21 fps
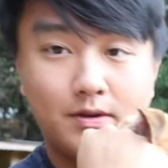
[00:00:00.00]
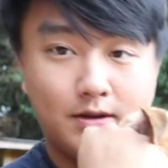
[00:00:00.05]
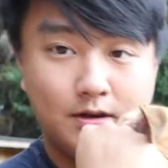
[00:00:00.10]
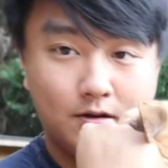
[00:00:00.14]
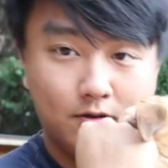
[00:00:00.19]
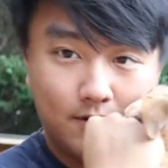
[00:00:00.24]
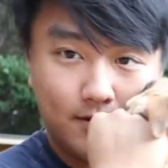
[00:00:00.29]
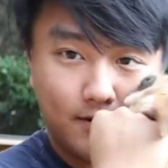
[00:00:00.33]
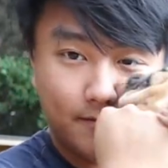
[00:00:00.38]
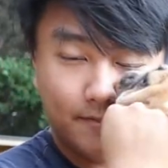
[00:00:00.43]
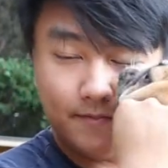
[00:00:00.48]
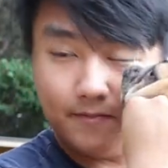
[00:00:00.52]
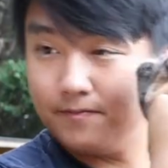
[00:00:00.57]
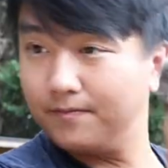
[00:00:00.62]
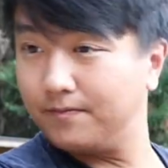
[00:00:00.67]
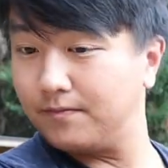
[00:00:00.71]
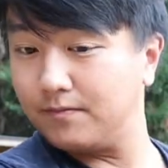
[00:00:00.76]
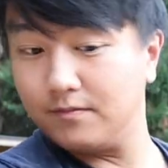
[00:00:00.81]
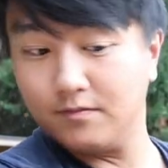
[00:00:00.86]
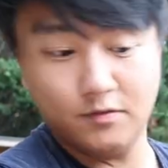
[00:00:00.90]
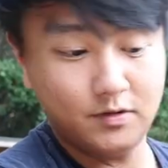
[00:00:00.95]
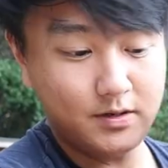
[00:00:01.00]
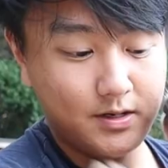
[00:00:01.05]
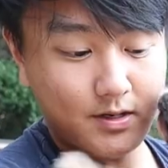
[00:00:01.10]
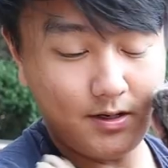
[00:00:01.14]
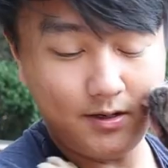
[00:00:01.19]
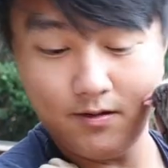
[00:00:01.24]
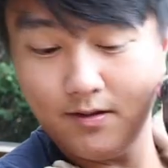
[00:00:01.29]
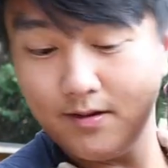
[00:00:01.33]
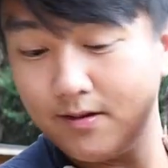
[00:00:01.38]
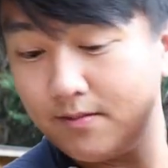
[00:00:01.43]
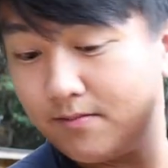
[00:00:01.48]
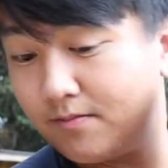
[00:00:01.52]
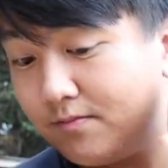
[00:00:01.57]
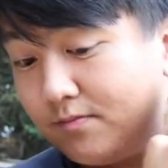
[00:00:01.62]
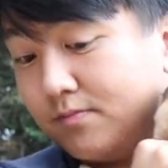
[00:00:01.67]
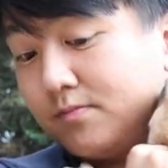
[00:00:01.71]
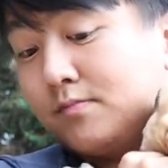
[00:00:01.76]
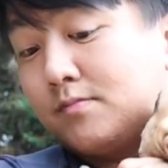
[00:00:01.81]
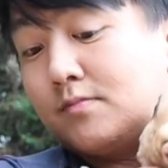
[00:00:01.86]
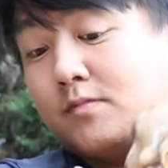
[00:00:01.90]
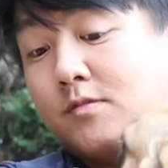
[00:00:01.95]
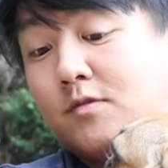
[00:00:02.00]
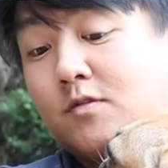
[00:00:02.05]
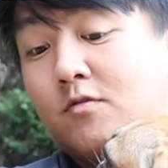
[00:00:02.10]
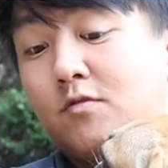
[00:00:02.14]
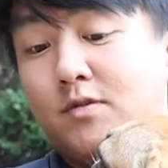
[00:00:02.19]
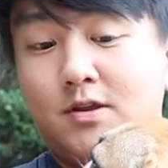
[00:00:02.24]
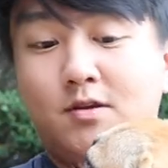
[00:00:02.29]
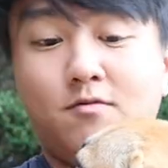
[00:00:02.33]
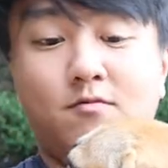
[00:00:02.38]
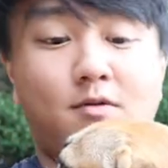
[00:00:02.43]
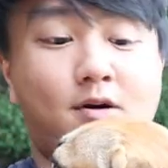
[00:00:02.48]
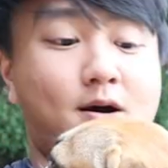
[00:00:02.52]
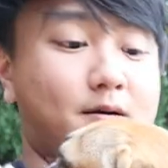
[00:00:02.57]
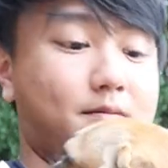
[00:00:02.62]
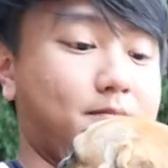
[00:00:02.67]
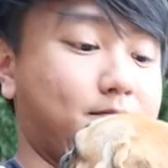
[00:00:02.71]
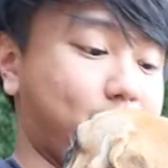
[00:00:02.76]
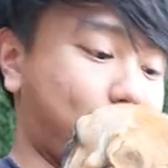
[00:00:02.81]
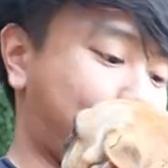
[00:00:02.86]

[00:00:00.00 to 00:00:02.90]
what are you doing? What are you doing? What do you want?